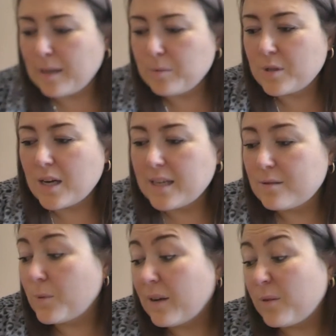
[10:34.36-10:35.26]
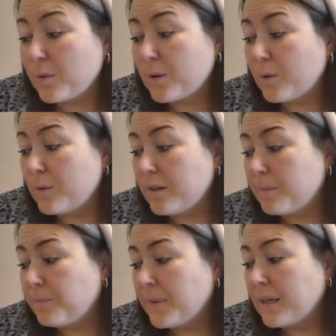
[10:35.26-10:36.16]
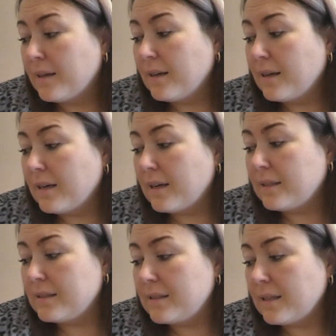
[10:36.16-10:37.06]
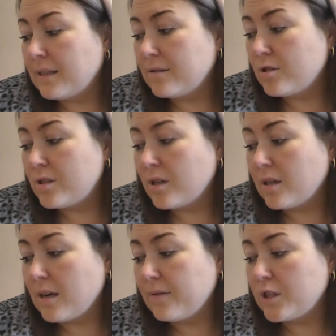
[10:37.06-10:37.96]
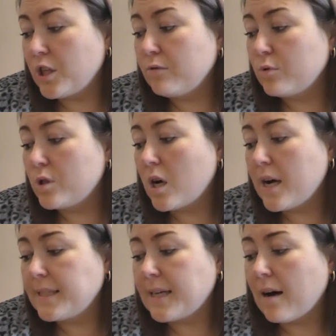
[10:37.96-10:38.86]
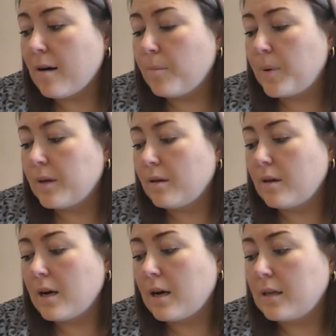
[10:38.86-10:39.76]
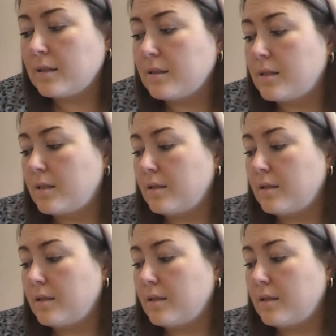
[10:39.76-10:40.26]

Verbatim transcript: cable ties, whatever you want to call them. And uh, just have a general tidy up. And